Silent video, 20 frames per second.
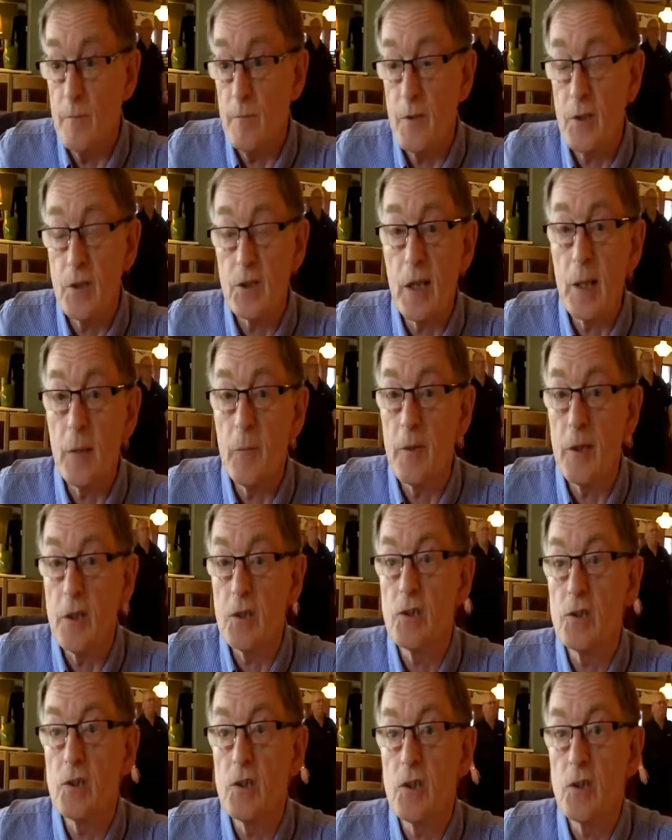for the same
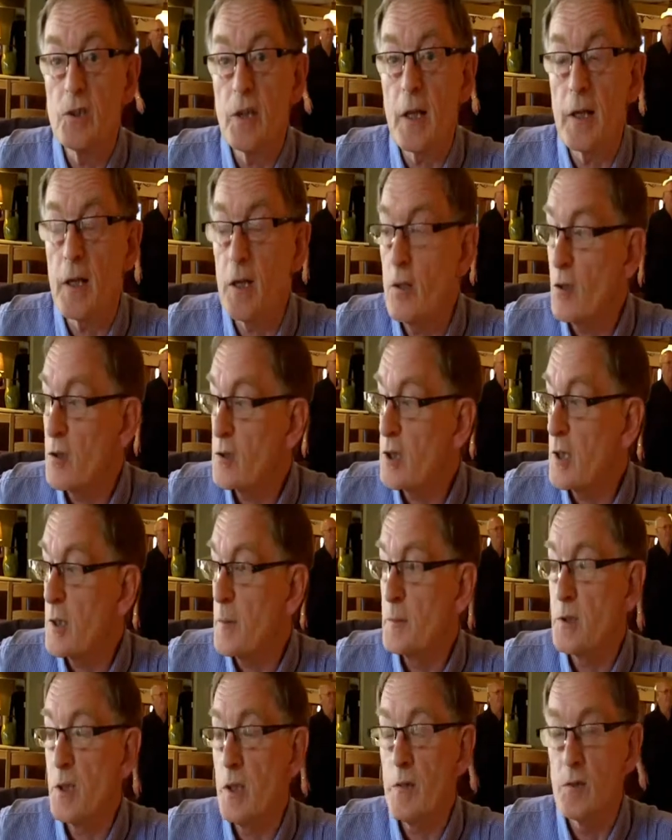reasons as they conducted
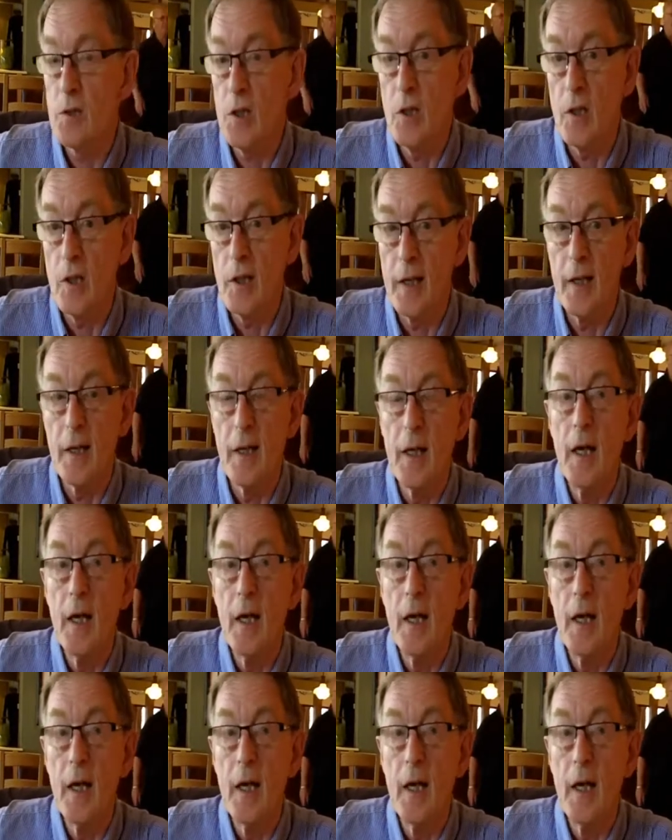themselves earlier.